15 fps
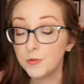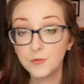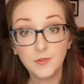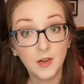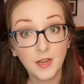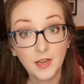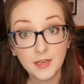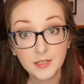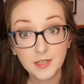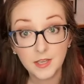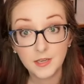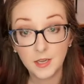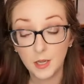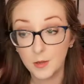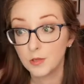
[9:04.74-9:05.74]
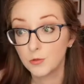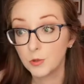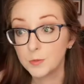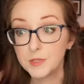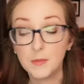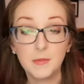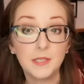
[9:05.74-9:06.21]
find that
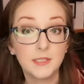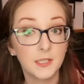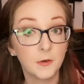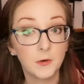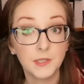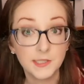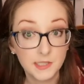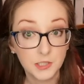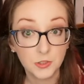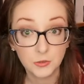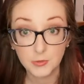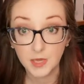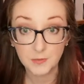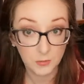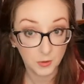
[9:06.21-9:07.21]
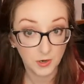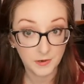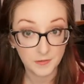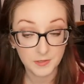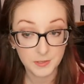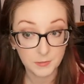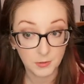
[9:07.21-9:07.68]
groups that meet synchronously do get more out of
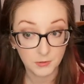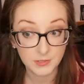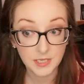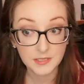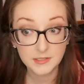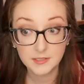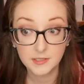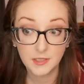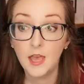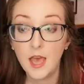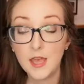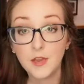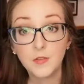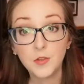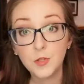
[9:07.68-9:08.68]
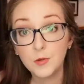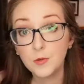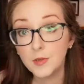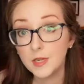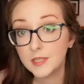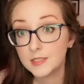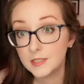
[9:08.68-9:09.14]
this process. And a few
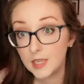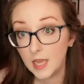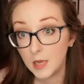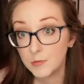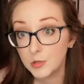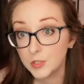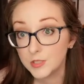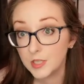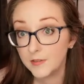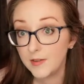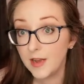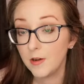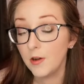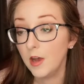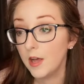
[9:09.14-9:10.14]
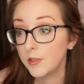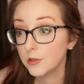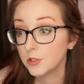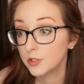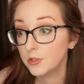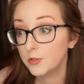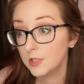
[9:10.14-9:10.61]
examples of how other
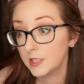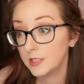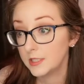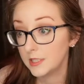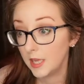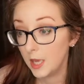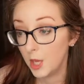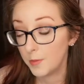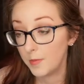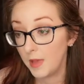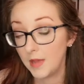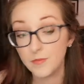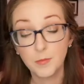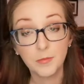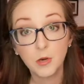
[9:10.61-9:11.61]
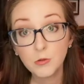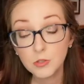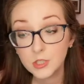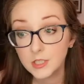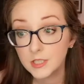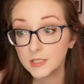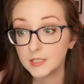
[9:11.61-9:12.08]
students have
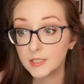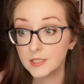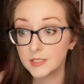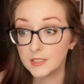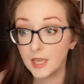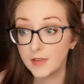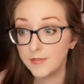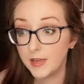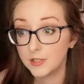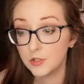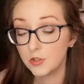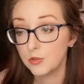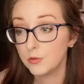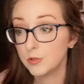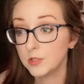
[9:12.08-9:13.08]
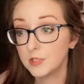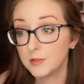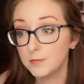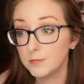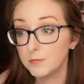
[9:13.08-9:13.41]
approached this is I've had students